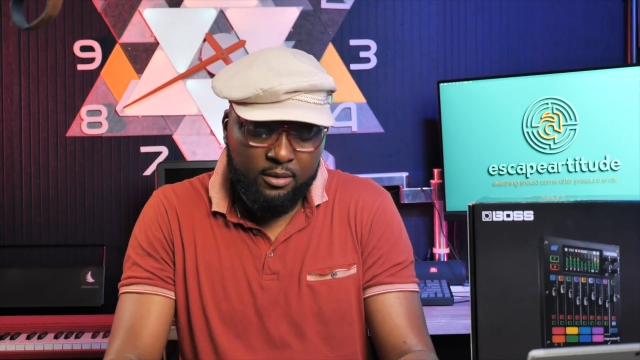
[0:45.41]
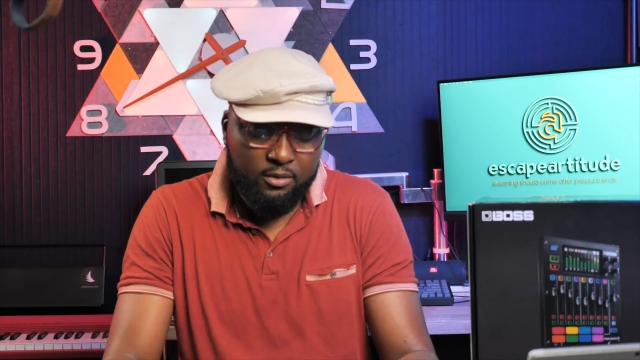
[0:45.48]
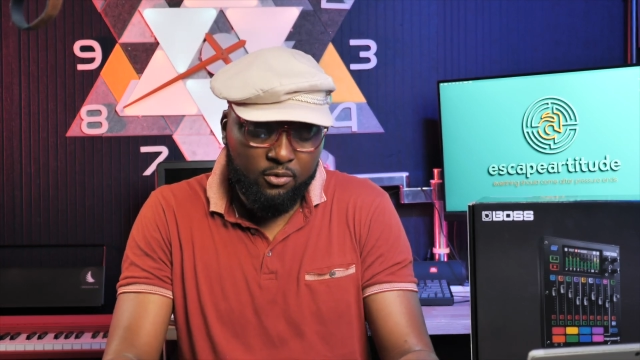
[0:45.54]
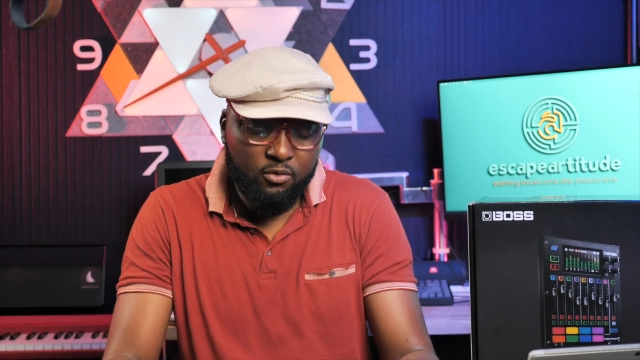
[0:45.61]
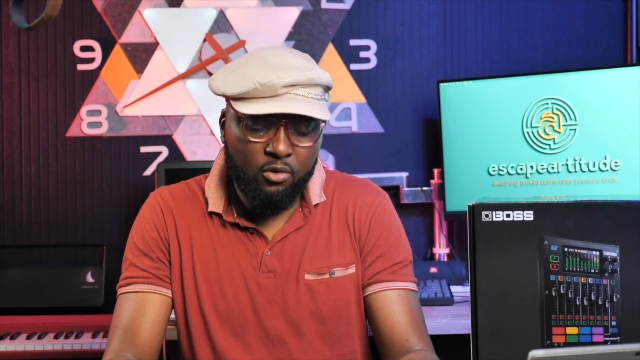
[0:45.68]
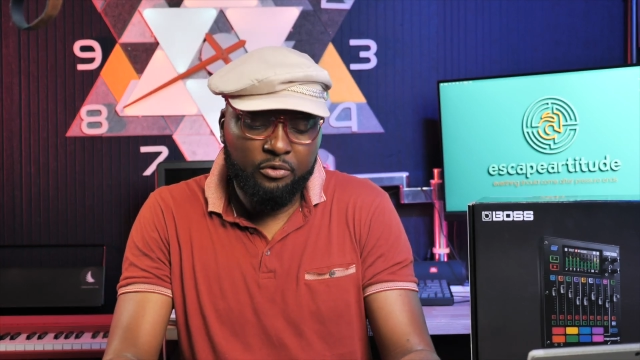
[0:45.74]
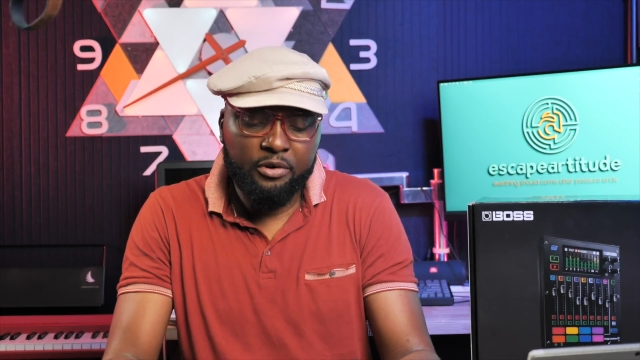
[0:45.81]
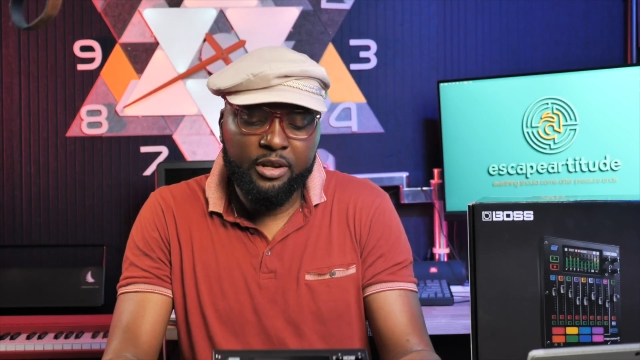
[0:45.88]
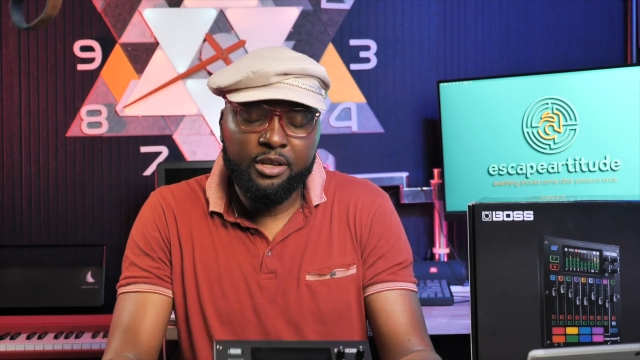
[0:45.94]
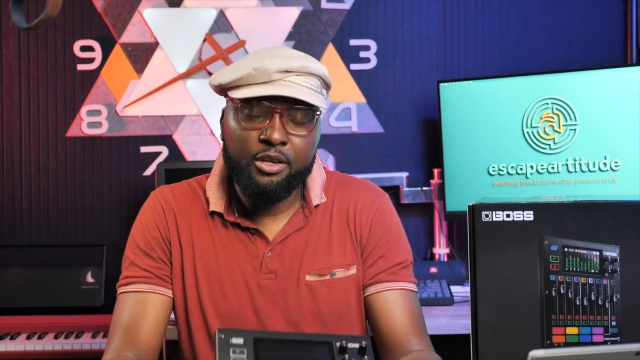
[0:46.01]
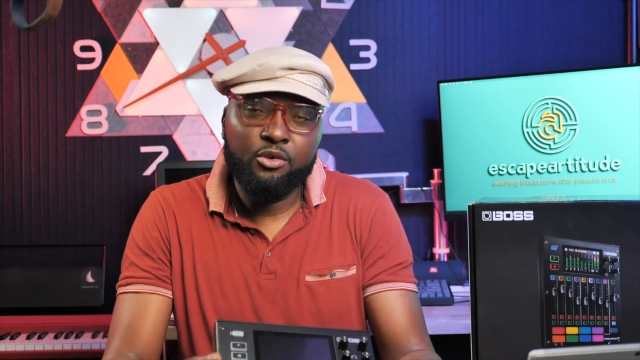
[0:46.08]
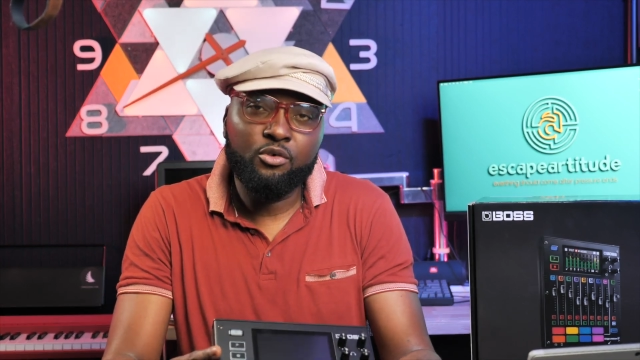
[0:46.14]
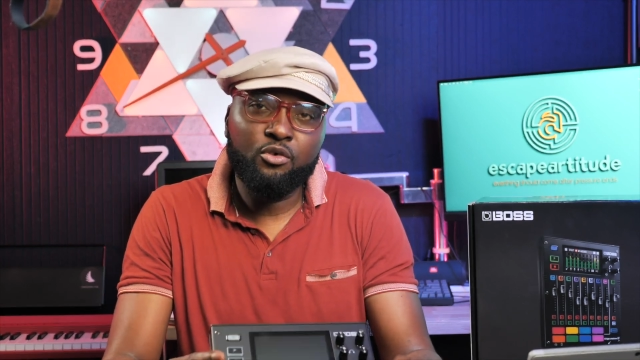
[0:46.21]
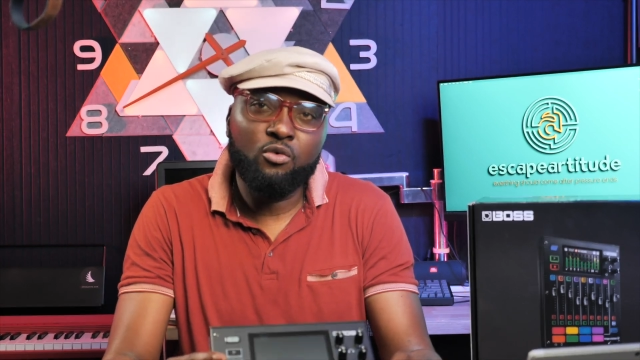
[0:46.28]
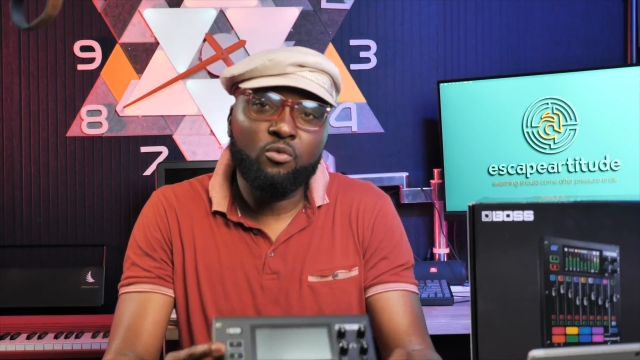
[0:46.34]
you already
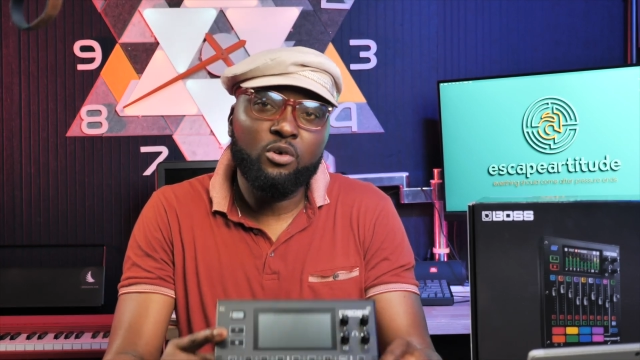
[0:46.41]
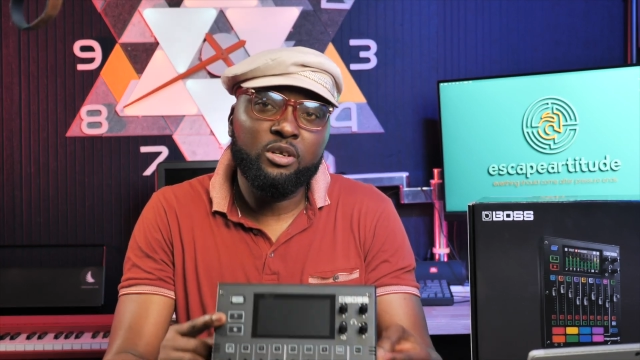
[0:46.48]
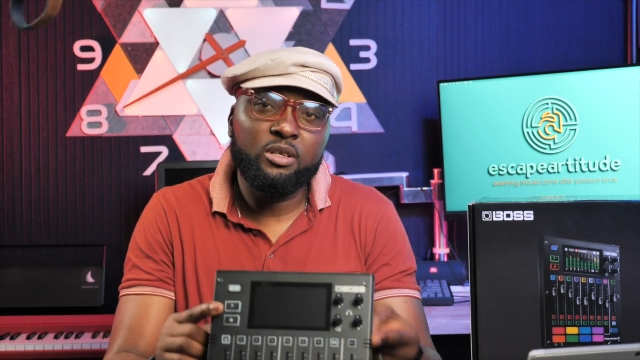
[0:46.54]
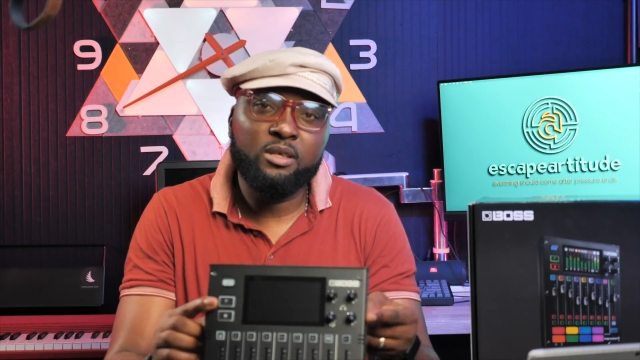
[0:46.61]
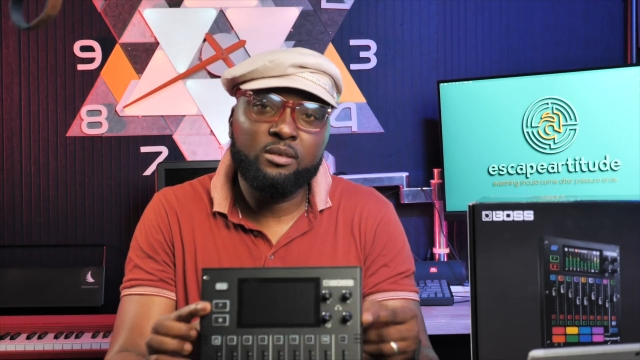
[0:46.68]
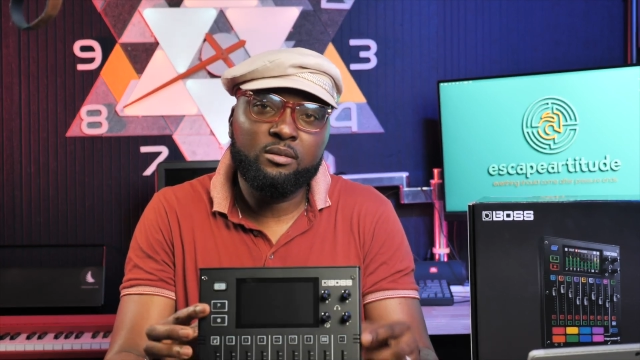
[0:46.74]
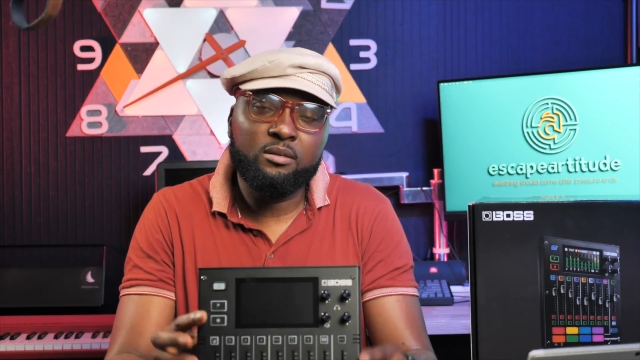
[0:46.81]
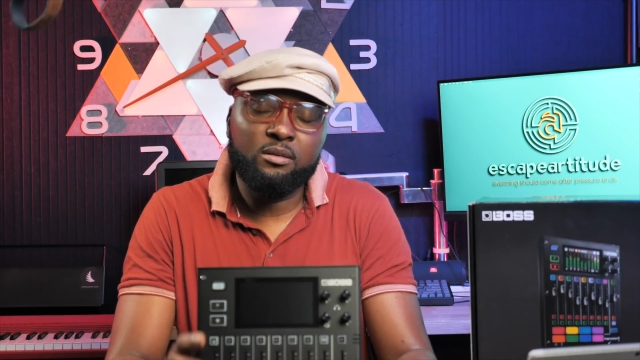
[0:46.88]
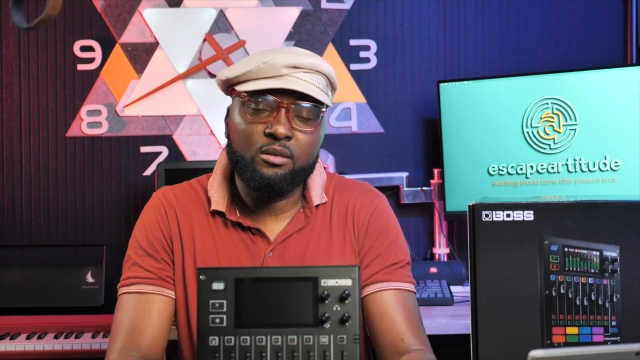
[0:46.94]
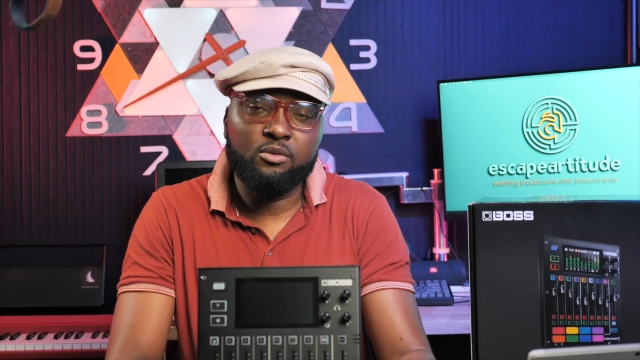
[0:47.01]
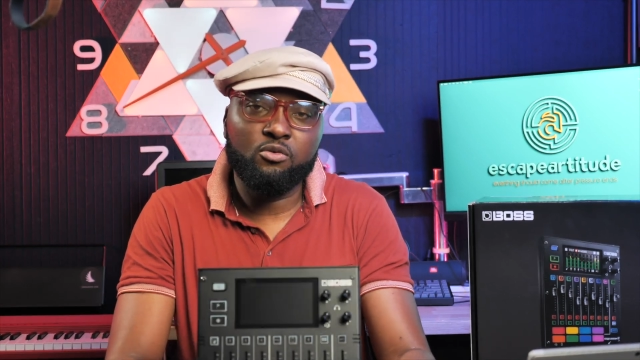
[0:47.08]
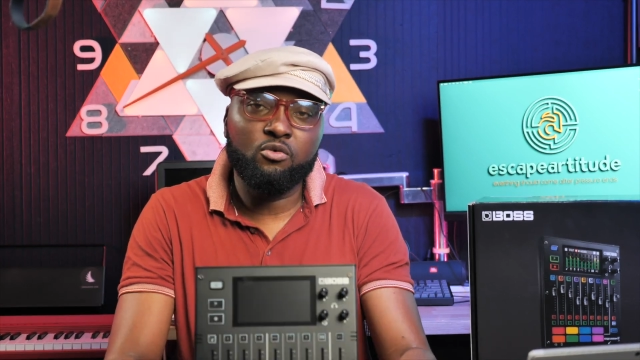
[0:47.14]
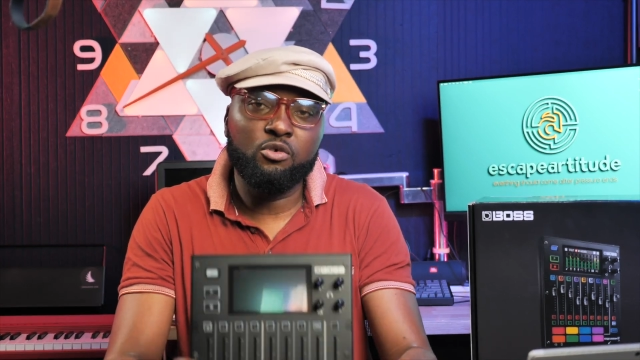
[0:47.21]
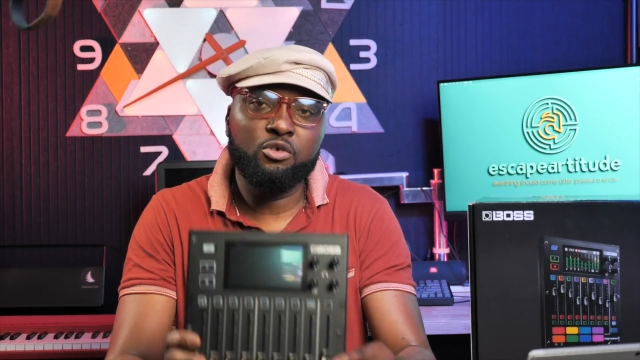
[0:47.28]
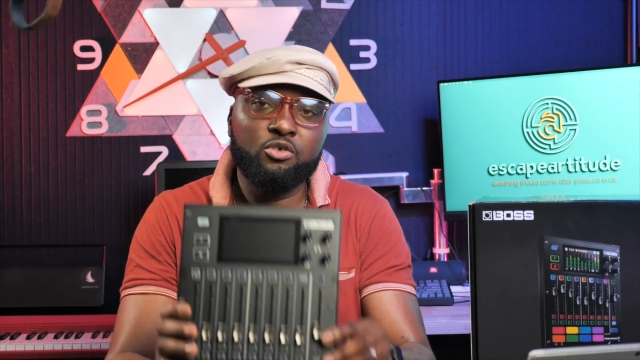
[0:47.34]
know what this is
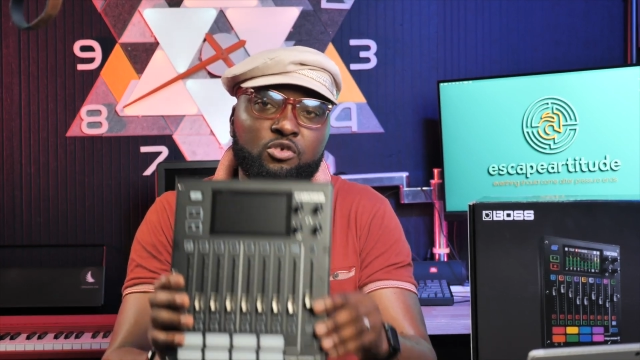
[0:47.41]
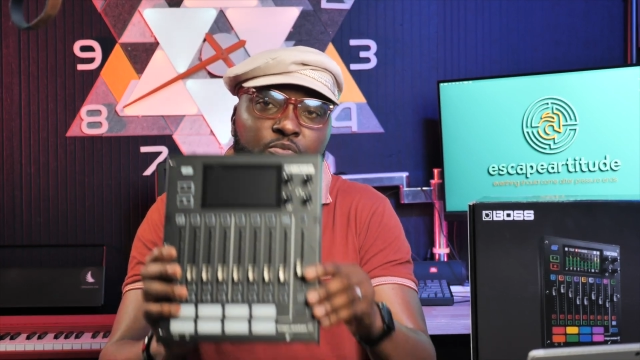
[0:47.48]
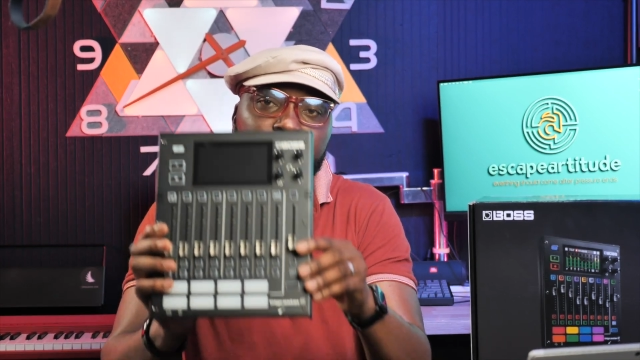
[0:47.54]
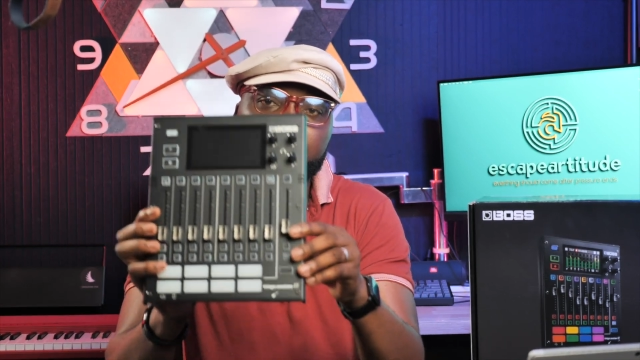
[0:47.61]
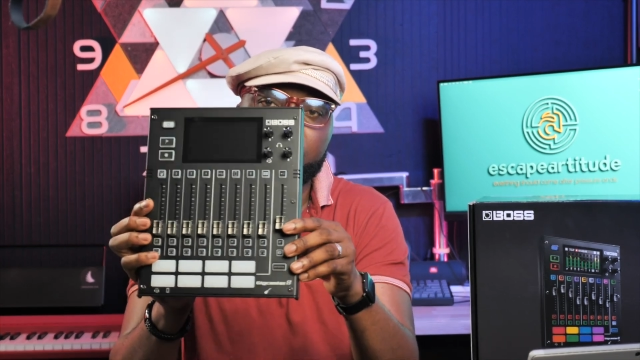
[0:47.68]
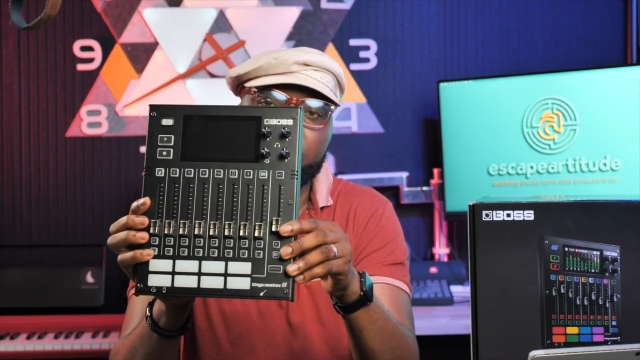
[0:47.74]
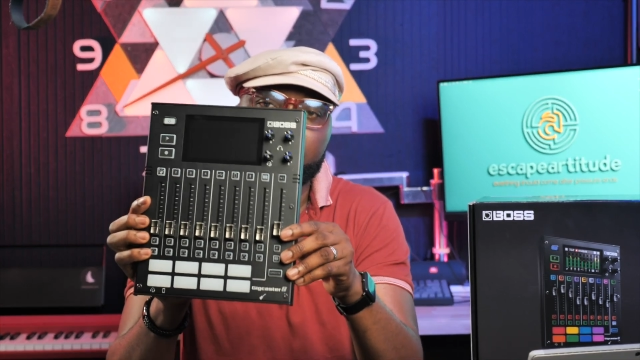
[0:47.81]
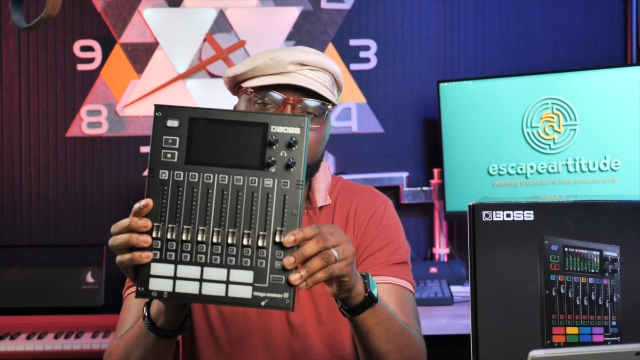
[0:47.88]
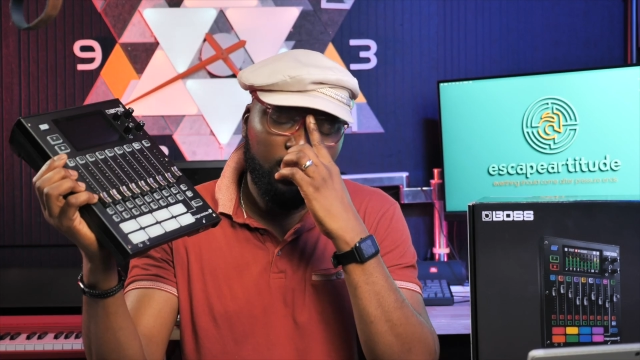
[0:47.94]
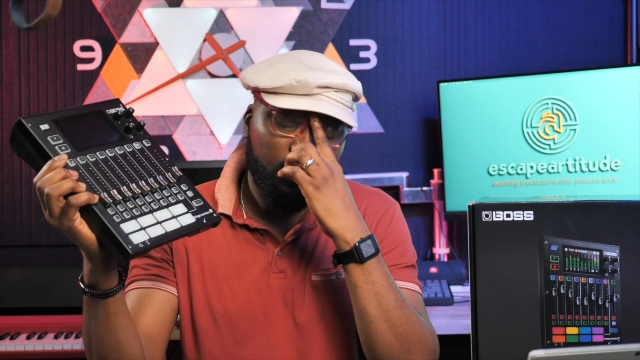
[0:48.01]
going to be.